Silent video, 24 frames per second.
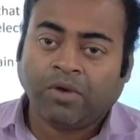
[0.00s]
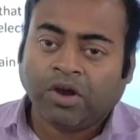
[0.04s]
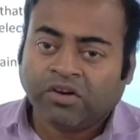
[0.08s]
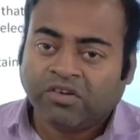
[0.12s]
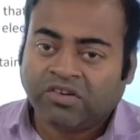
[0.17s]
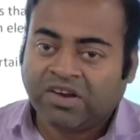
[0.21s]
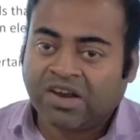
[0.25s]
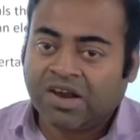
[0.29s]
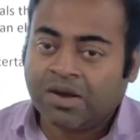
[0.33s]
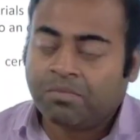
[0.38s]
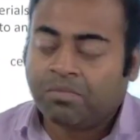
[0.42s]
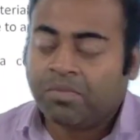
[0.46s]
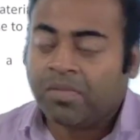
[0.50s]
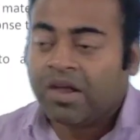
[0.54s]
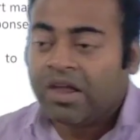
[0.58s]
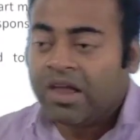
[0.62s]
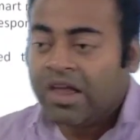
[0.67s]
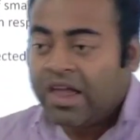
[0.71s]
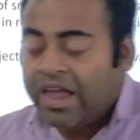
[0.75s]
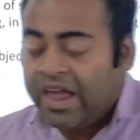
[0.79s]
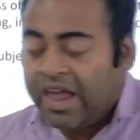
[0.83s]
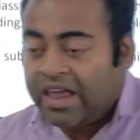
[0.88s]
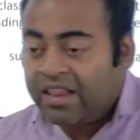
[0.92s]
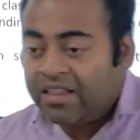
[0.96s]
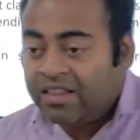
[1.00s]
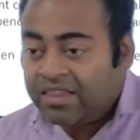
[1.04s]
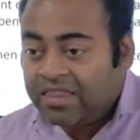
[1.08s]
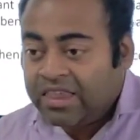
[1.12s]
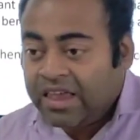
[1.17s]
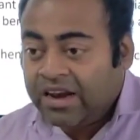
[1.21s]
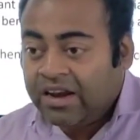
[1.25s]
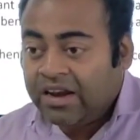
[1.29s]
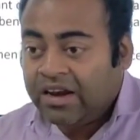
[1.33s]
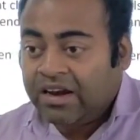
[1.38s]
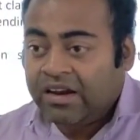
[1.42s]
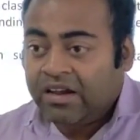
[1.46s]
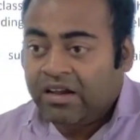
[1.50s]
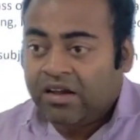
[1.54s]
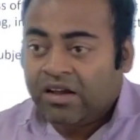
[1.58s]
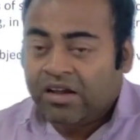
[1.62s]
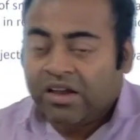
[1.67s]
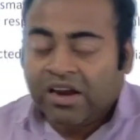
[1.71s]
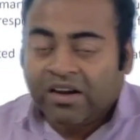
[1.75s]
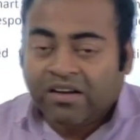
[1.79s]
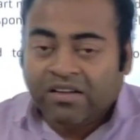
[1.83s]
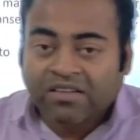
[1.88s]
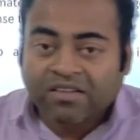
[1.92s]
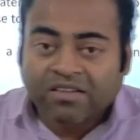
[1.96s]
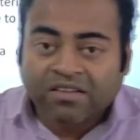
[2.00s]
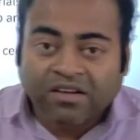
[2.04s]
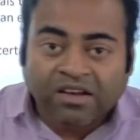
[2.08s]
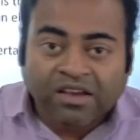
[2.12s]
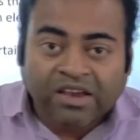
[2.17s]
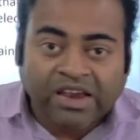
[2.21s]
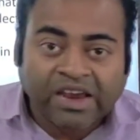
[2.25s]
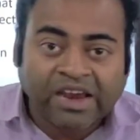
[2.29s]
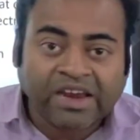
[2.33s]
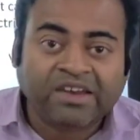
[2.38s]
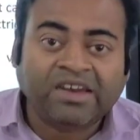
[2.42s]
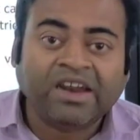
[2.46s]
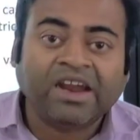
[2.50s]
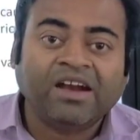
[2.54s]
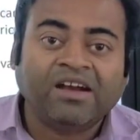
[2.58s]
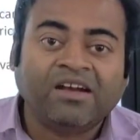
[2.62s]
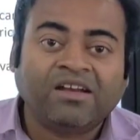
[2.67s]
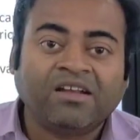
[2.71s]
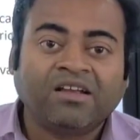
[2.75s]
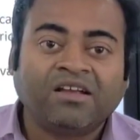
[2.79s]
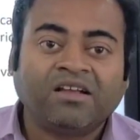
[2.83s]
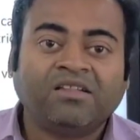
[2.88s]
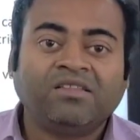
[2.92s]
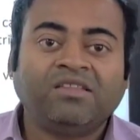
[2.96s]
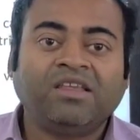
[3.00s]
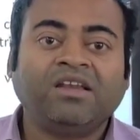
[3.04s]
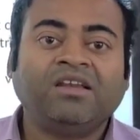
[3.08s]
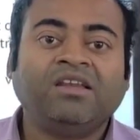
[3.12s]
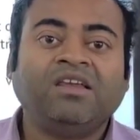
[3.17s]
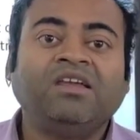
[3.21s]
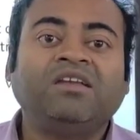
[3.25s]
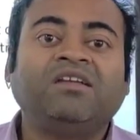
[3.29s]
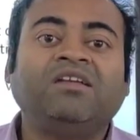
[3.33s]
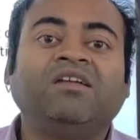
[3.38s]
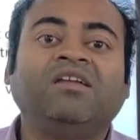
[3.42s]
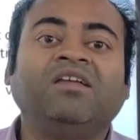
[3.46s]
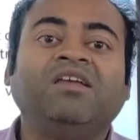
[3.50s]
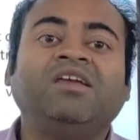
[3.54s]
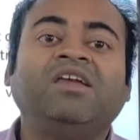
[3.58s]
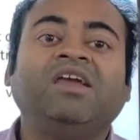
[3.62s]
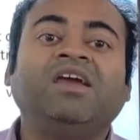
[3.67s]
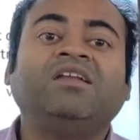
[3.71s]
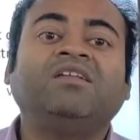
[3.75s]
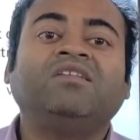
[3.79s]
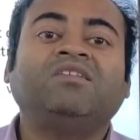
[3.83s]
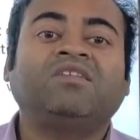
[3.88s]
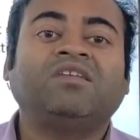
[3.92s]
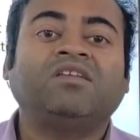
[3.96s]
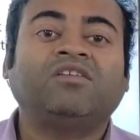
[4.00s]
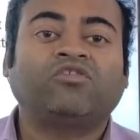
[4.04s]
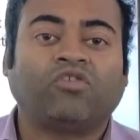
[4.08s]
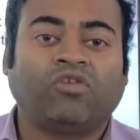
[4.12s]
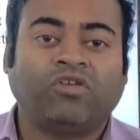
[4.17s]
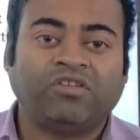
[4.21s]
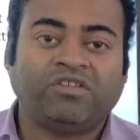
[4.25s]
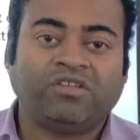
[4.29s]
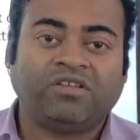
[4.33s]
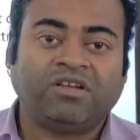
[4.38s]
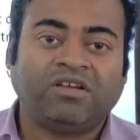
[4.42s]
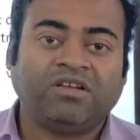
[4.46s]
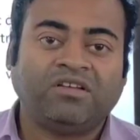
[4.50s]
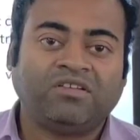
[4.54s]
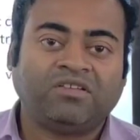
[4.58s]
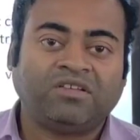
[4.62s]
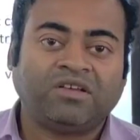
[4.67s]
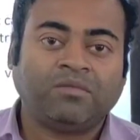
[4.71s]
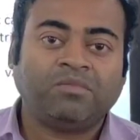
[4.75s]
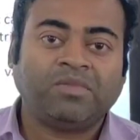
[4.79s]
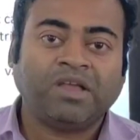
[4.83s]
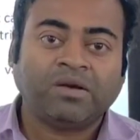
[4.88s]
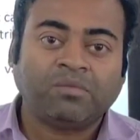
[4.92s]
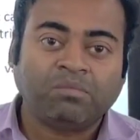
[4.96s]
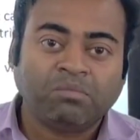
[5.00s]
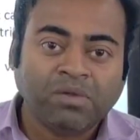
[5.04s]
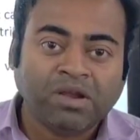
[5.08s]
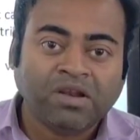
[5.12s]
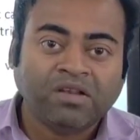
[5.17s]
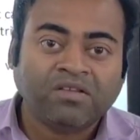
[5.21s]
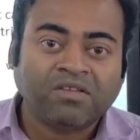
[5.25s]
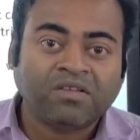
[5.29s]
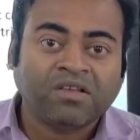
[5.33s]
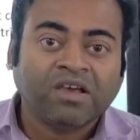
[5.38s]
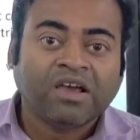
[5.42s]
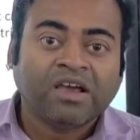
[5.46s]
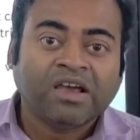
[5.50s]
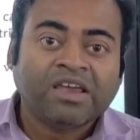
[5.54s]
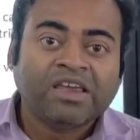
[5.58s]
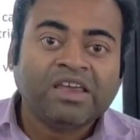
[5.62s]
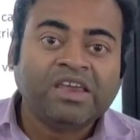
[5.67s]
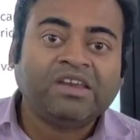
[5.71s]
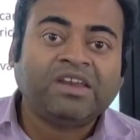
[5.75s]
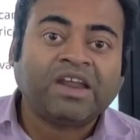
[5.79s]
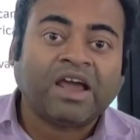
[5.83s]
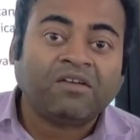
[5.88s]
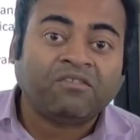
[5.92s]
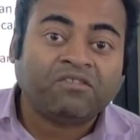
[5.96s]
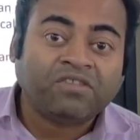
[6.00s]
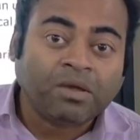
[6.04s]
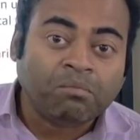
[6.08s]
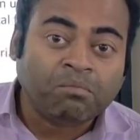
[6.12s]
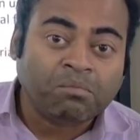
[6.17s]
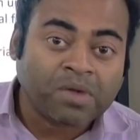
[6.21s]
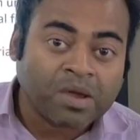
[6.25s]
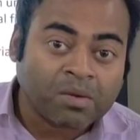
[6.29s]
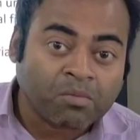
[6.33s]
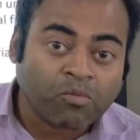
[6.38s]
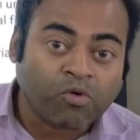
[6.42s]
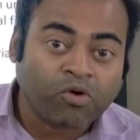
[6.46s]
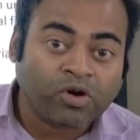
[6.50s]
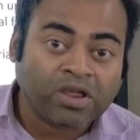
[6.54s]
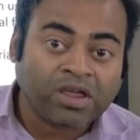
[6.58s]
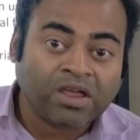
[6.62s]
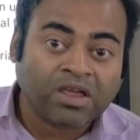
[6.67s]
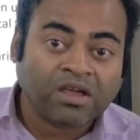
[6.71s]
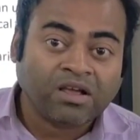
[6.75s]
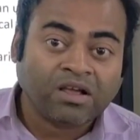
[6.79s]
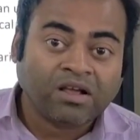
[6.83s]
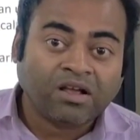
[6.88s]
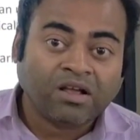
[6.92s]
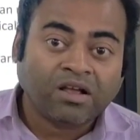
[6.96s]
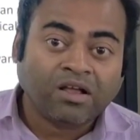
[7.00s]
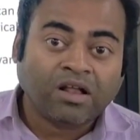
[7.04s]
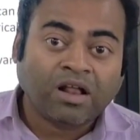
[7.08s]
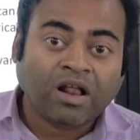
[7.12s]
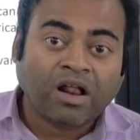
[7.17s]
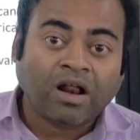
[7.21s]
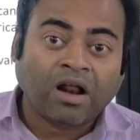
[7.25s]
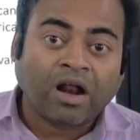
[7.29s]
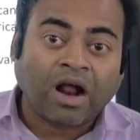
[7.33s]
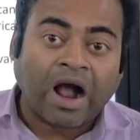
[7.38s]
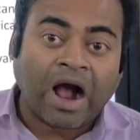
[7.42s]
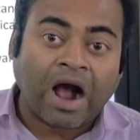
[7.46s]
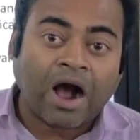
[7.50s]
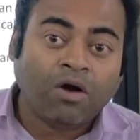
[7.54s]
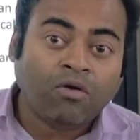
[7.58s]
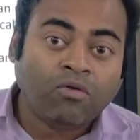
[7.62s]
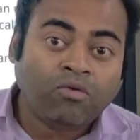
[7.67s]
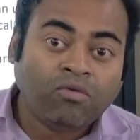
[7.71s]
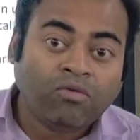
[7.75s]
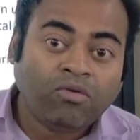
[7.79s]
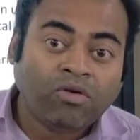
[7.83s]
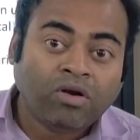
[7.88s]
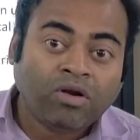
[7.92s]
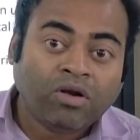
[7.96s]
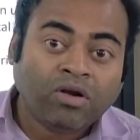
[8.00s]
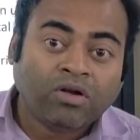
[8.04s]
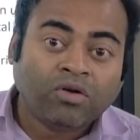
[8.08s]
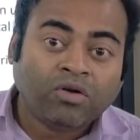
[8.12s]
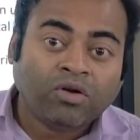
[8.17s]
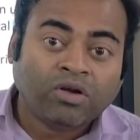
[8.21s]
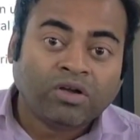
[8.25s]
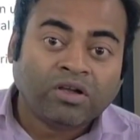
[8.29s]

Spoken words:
shape and then it is heated, then it regains its original shape. That means it have the memory how